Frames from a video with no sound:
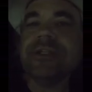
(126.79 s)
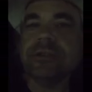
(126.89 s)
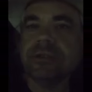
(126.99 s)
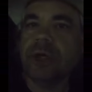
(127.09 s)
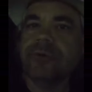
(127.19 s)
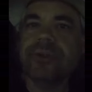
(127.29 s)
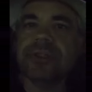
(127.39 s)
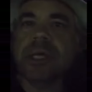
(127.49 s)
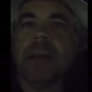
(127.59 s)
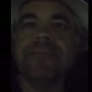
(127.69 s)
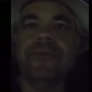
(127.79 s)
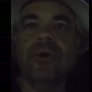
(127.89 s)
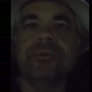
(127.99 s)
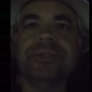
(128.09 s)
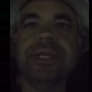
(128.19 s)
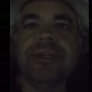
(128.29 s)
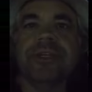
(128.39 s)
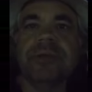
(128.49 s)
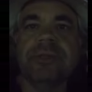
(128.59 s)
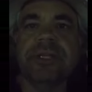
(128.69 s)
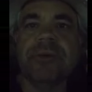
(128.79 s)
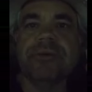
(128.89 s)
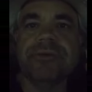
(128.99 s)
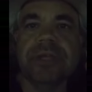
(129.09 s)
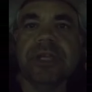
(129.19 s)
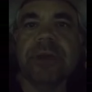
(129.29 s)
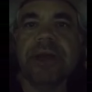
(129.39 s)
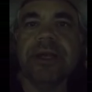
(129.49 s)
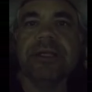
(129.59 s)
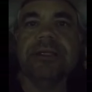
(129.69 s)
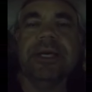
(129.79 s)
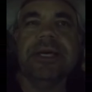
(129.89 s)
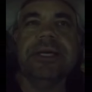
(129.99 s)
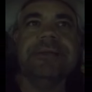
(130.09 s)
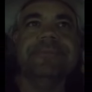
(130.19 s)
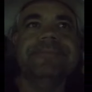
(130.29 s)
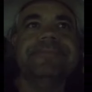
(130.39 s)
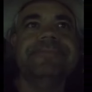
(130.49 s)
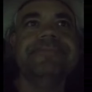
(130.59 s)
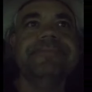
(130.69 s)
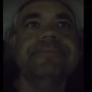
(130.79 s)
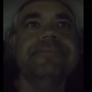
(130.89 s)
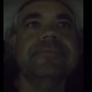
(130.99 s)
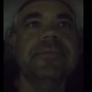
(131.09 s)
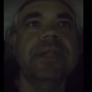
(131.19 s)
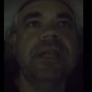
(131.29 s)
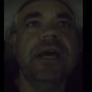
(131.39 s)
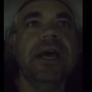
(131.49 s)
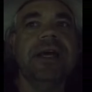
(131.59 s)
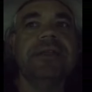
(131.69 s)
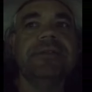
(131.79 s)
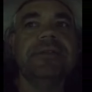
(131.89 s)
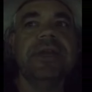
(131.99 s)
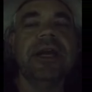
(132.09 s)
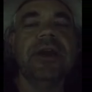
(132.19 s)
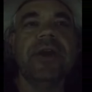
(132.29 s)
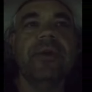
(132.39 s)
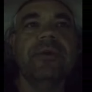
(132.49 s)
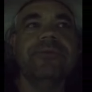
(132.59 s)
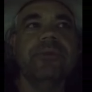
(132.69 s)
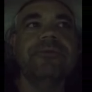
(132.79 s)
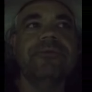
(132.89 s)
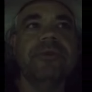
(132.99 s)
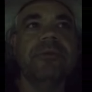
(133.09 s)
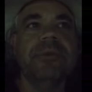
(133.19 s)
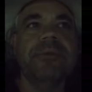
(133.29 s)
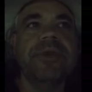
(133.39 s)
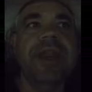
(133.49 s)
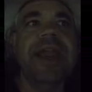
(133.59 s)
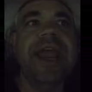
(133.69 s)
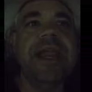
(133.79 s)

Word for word: sheet over the top for protection, but that was really about it. Um, not not great. We'll, we'll remember the